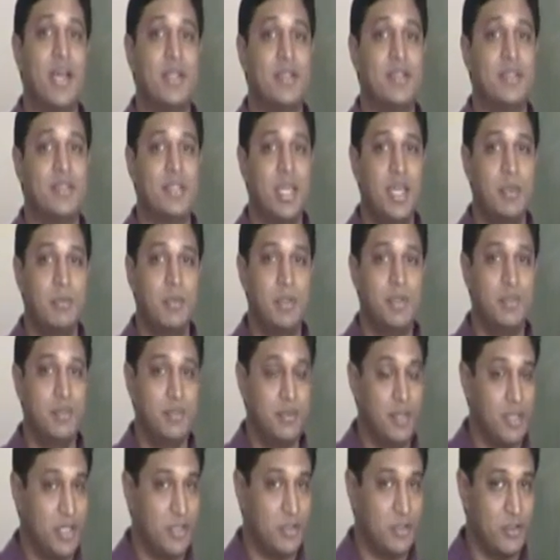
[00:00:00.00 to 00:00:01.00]
And
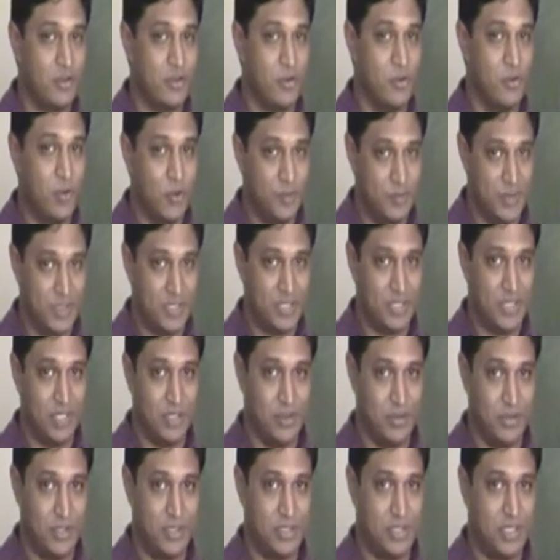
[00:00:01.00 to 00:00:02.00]
assignment 3 is on corpus
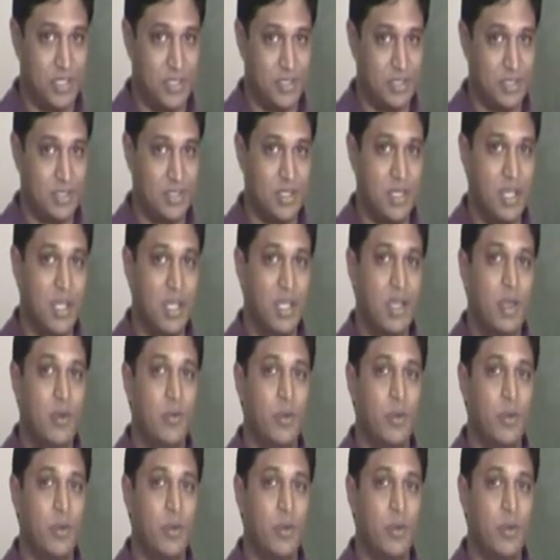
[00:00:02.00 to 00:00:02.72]
linguistics.